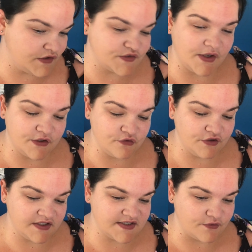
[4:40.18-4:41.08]
So I can
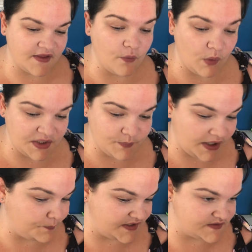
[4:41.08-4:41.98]
already tell that one
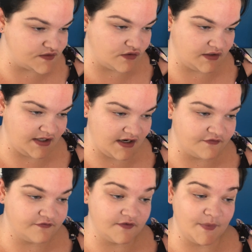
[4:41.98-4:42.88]
pump is not
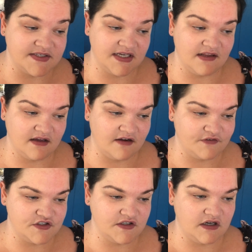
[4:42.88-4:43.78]
enough for me to get the
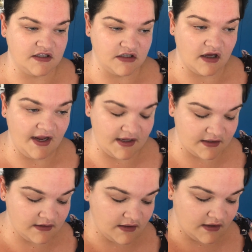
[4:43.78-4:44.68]
coverage that I
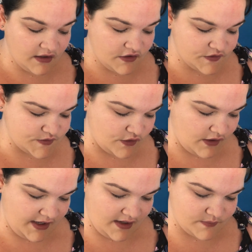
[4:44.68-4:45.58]
like. So
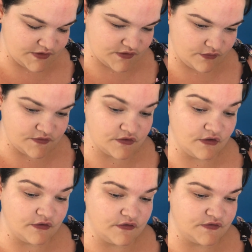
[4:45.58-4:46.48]
I am just going to
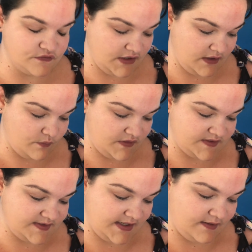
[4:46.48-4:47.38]
go straight in with a
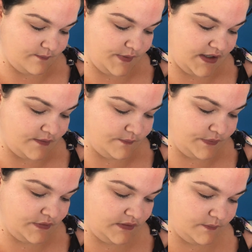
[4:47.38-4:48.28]
second pump
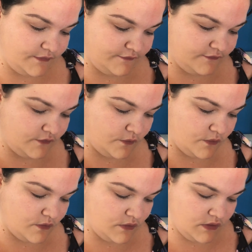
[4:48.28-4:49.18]

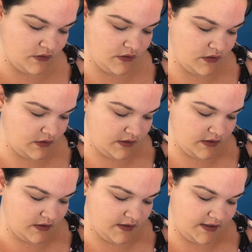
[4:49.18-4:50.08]
before
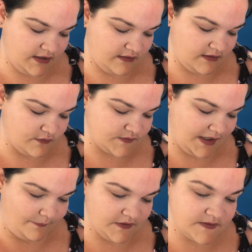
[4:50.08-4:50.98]
anything else
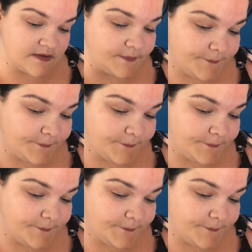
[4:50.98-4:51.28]
happens.